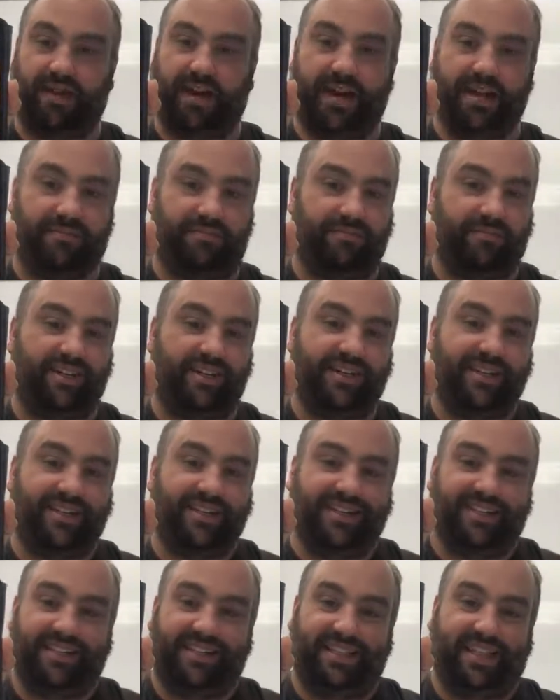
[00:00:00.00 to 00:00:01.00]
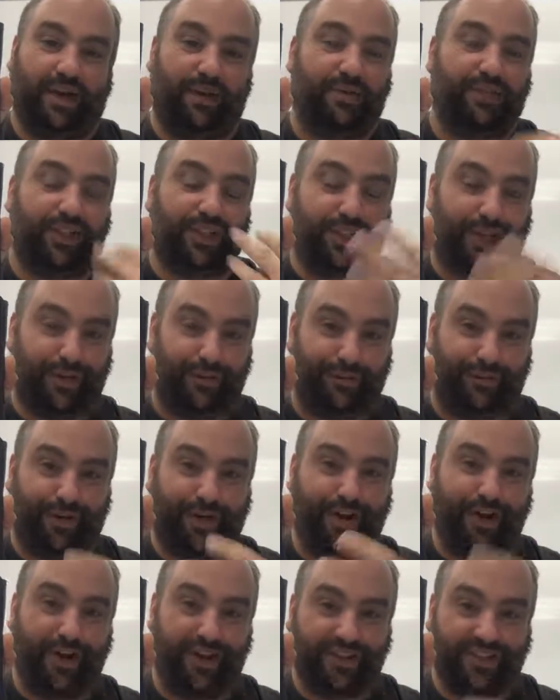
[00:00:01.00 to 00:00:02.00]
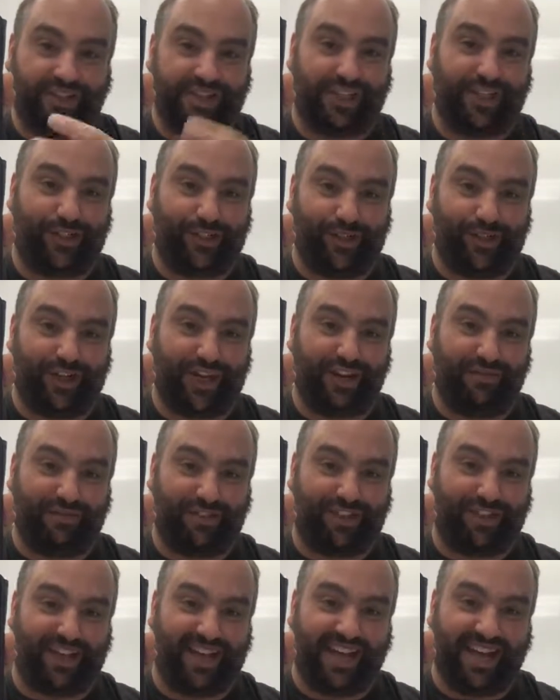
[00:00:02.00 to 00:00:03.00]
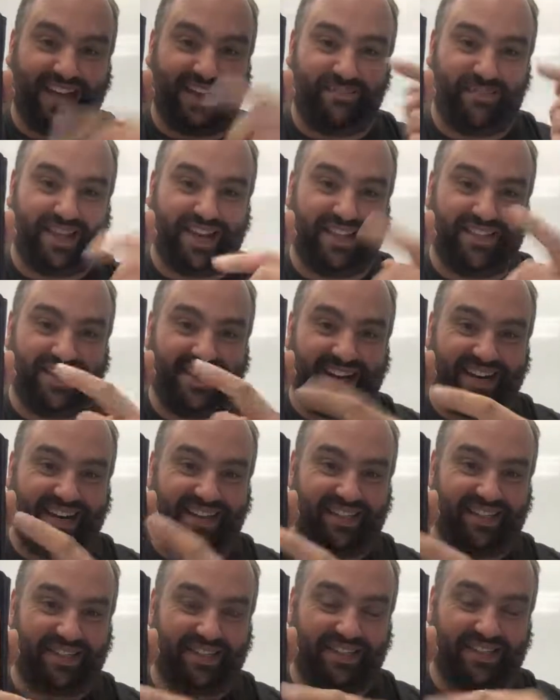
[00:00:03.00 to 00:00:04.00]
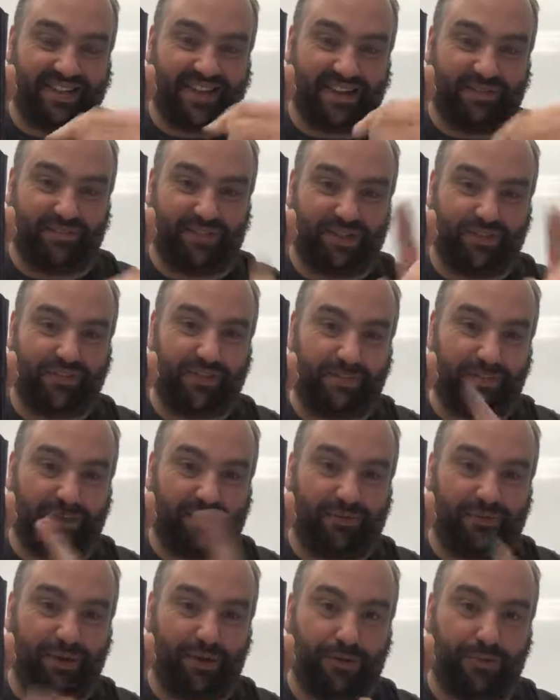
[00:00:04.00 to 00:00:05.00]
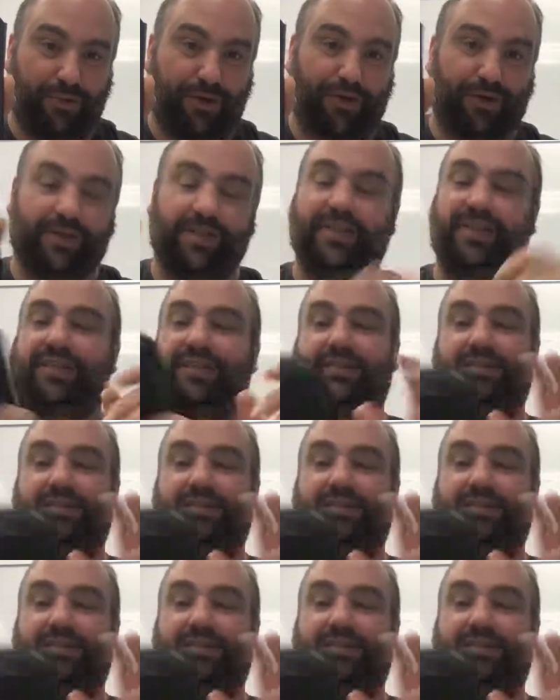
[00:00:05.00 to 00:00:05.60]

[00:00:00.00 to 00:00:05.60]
I that was a lot of photos that I took over time, and then I just flipping through a book.